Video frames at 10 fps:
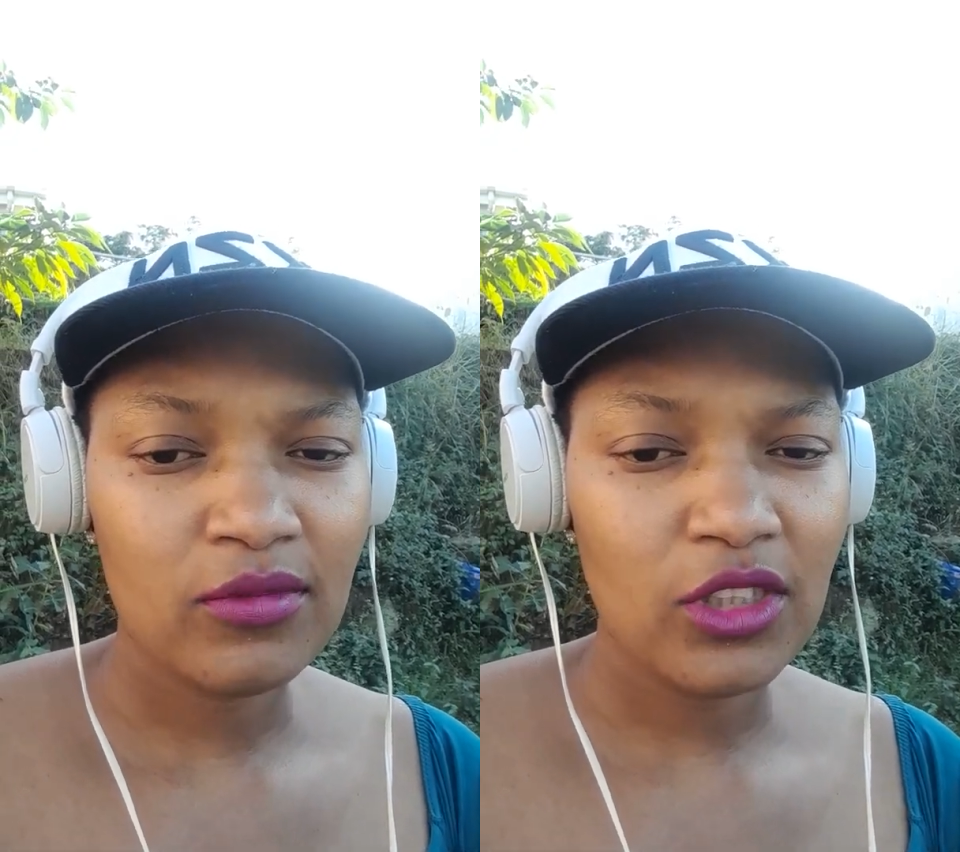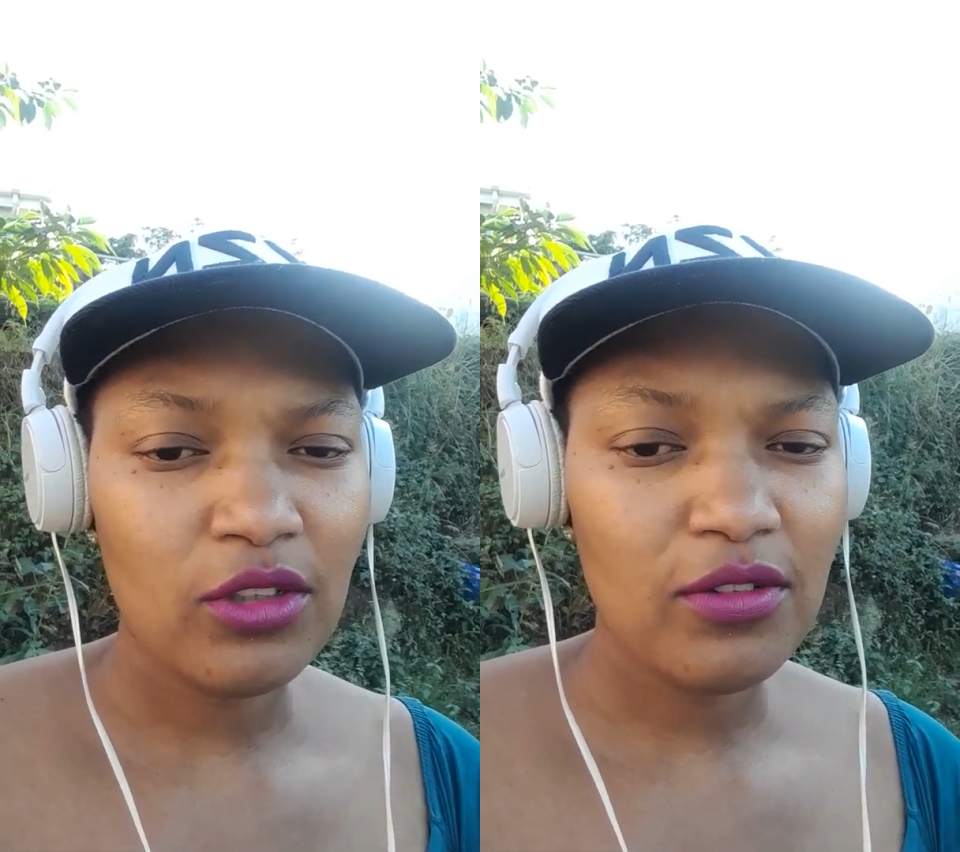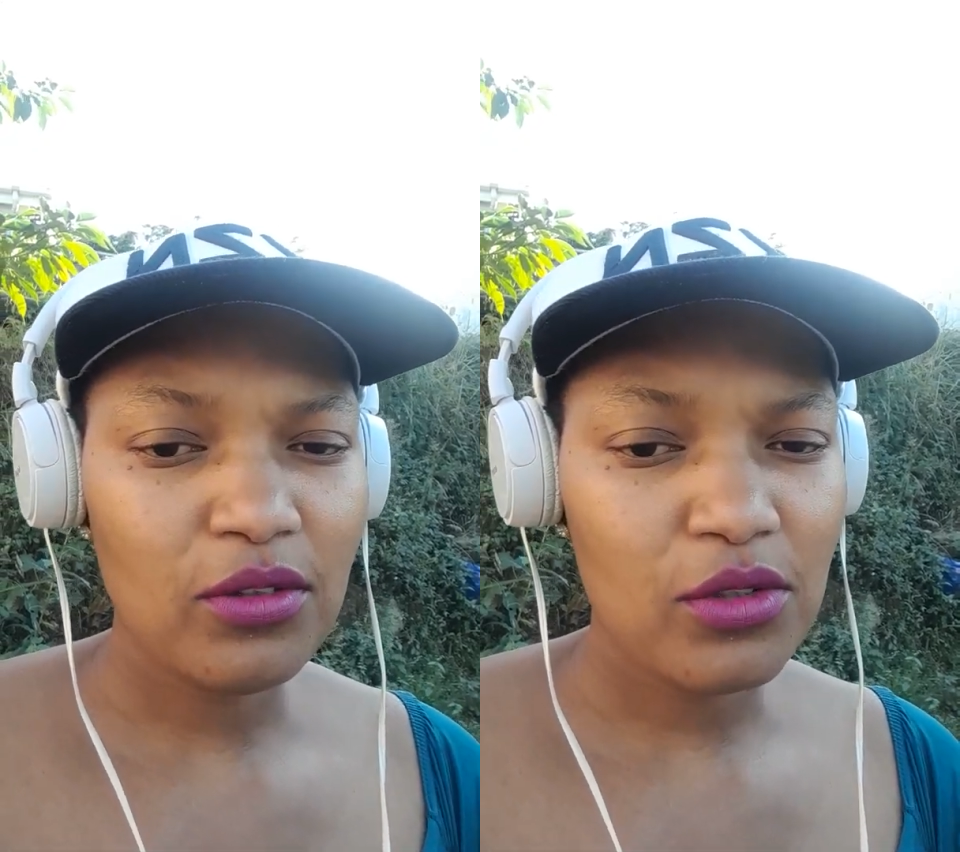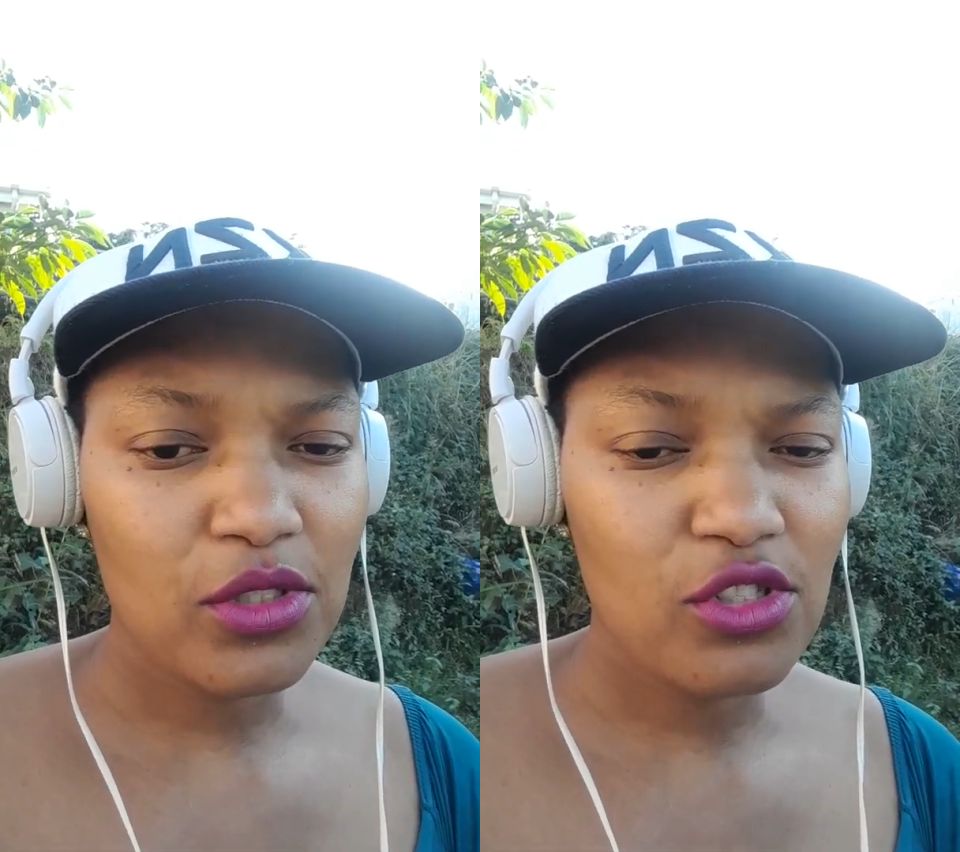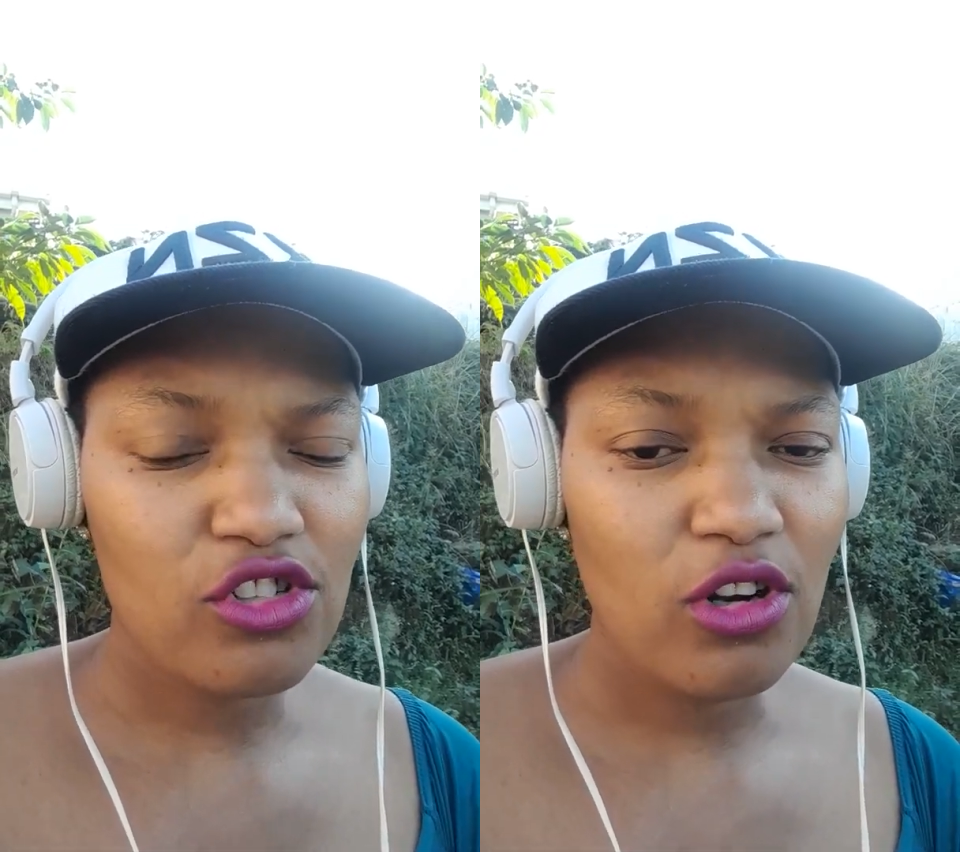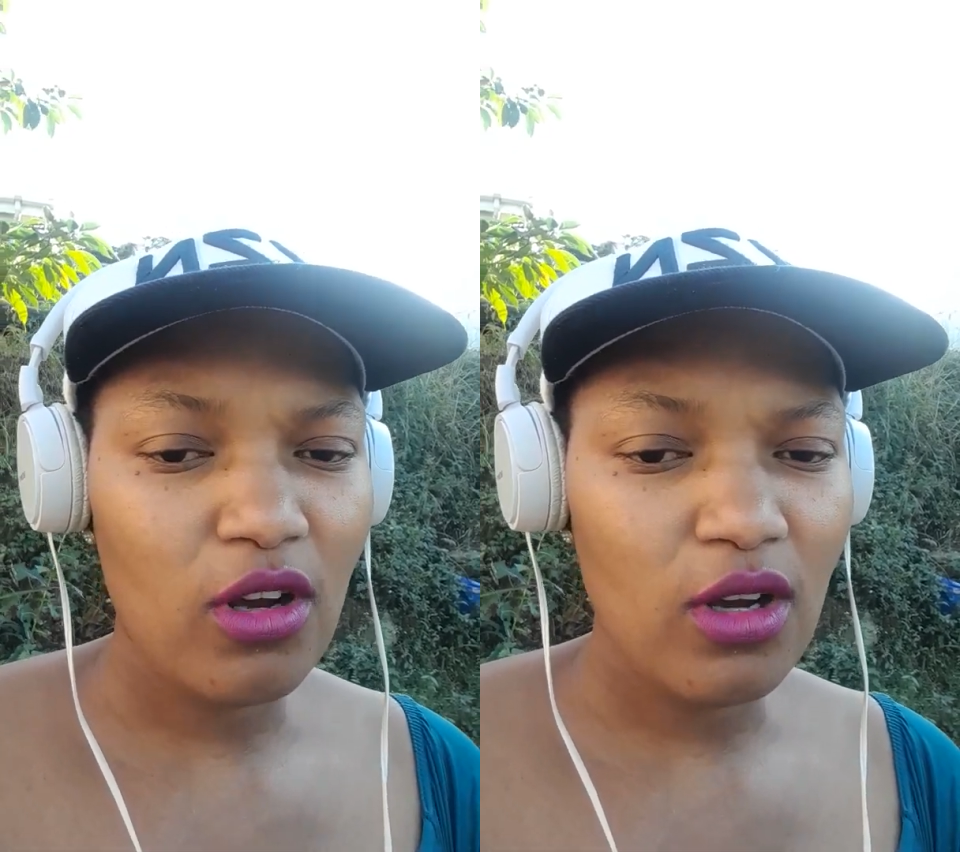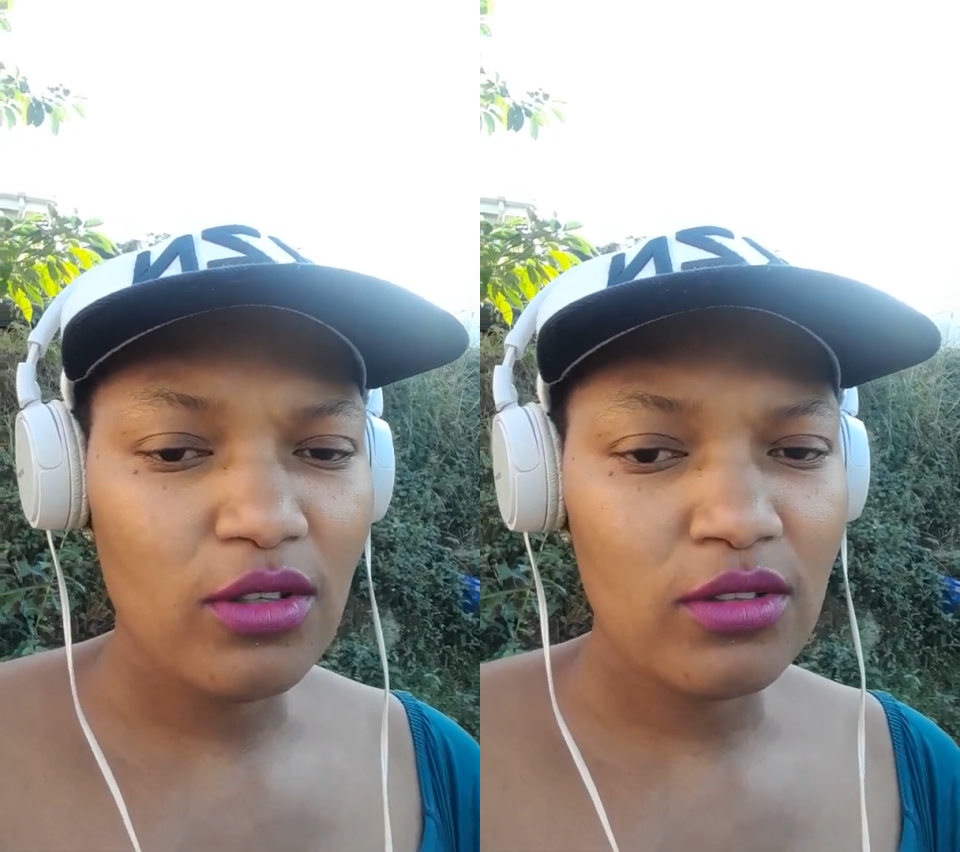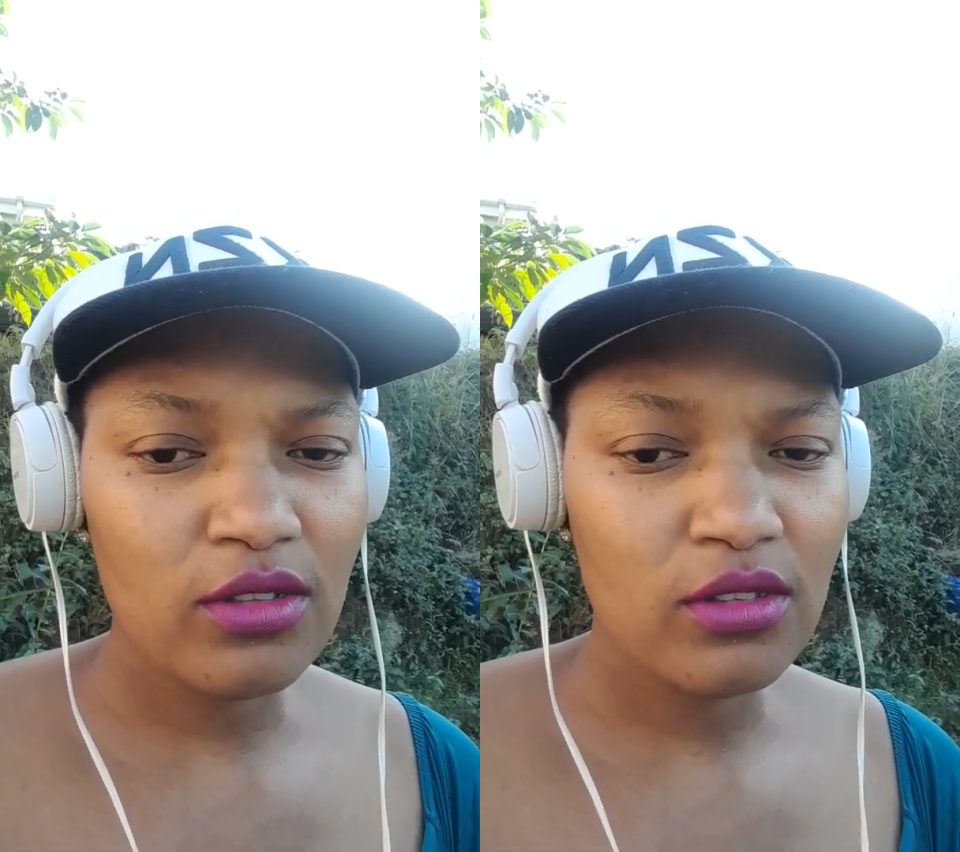know, those strong